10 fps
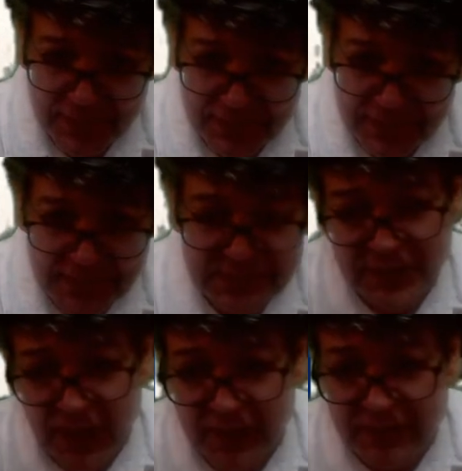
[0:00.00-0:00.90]
That is
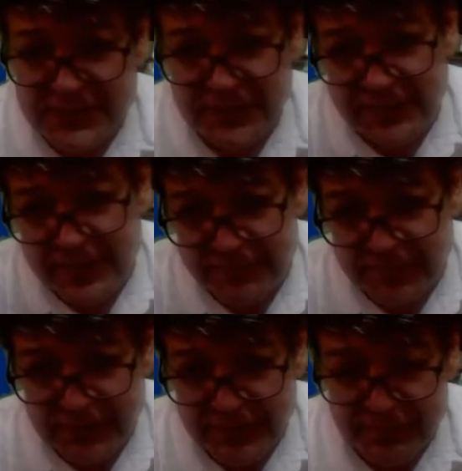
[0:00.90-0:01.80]
not a
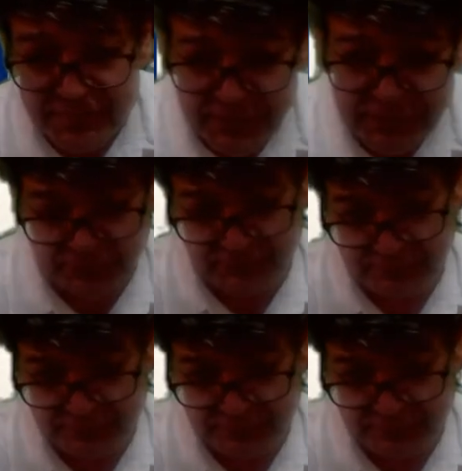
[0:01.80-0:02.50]
significant feature